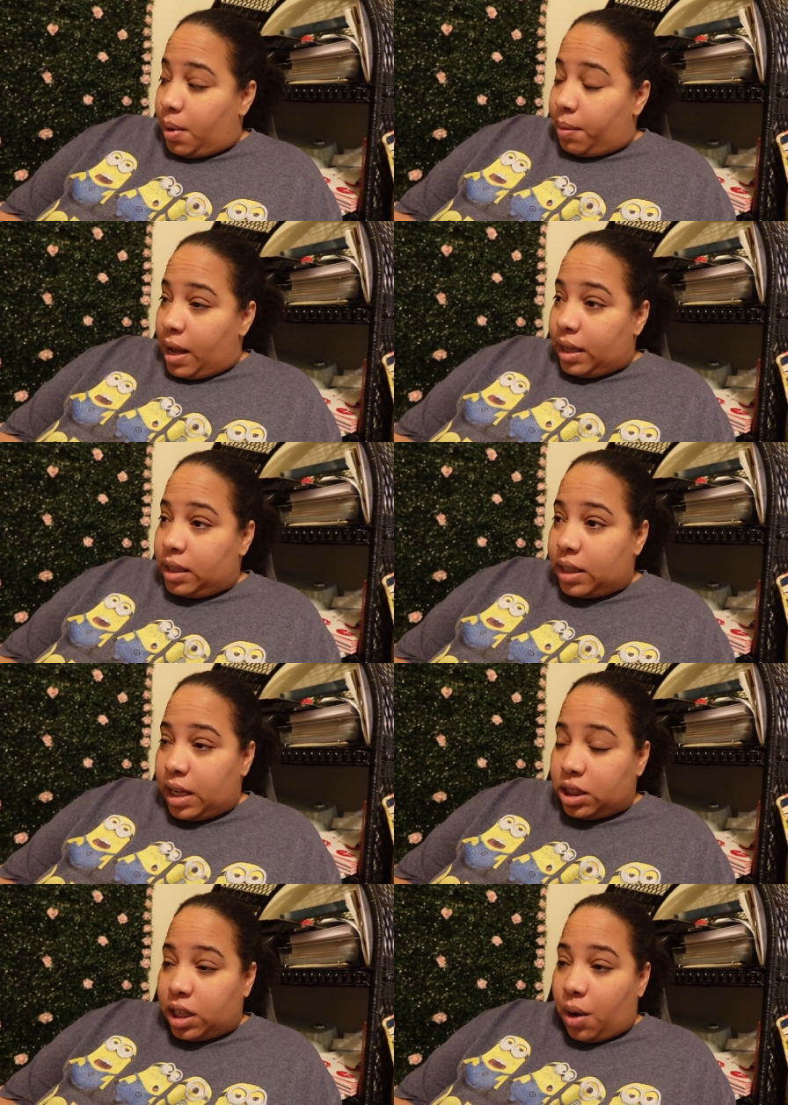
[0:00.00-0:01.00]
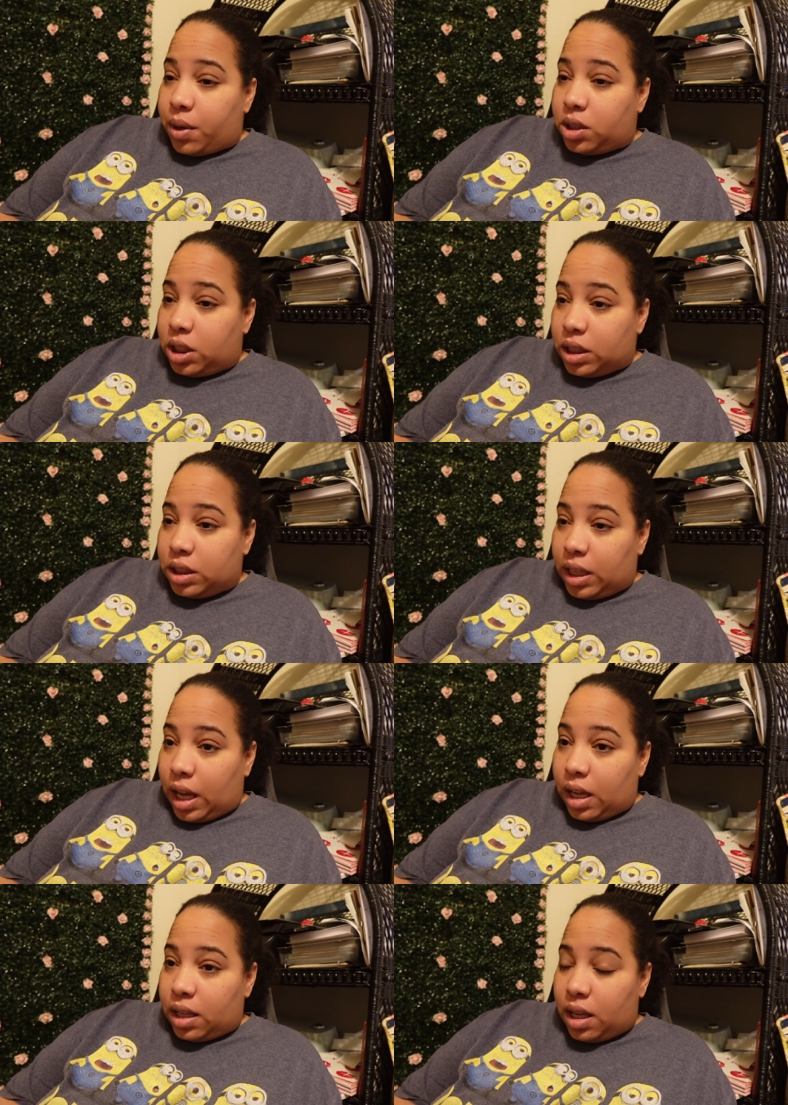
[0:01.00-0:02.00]
I'm not gonna take a shower just
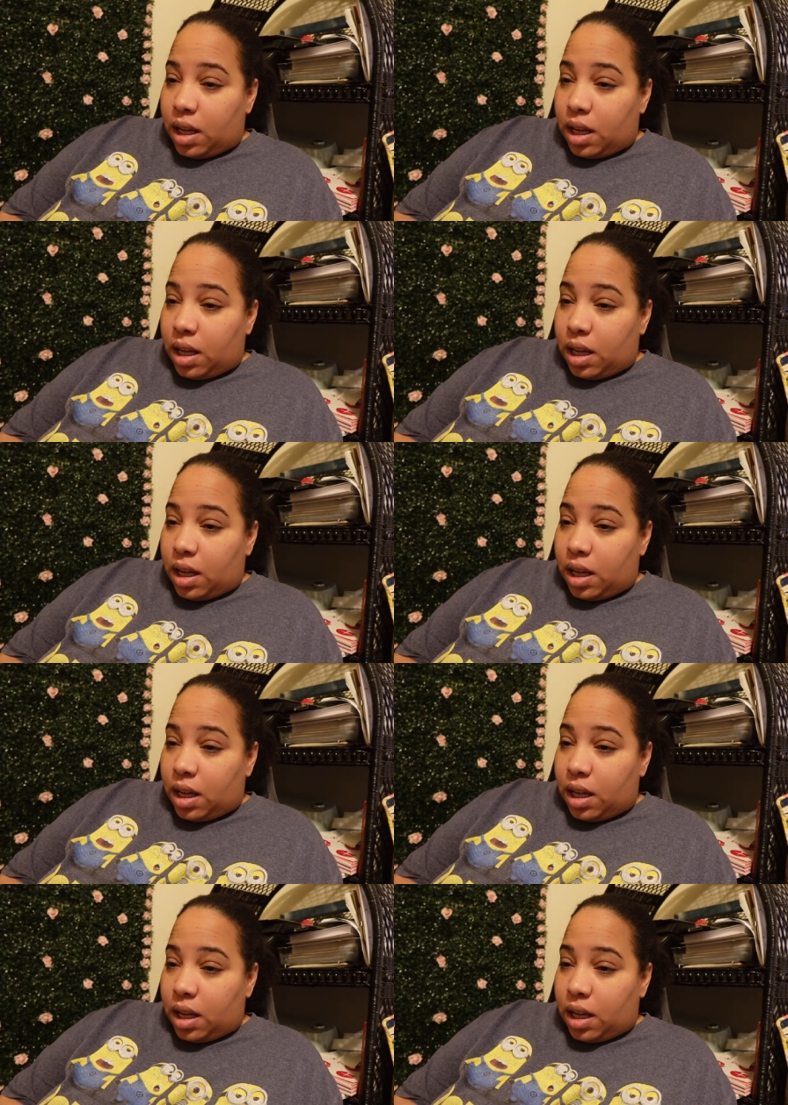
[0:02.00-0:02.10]
yet.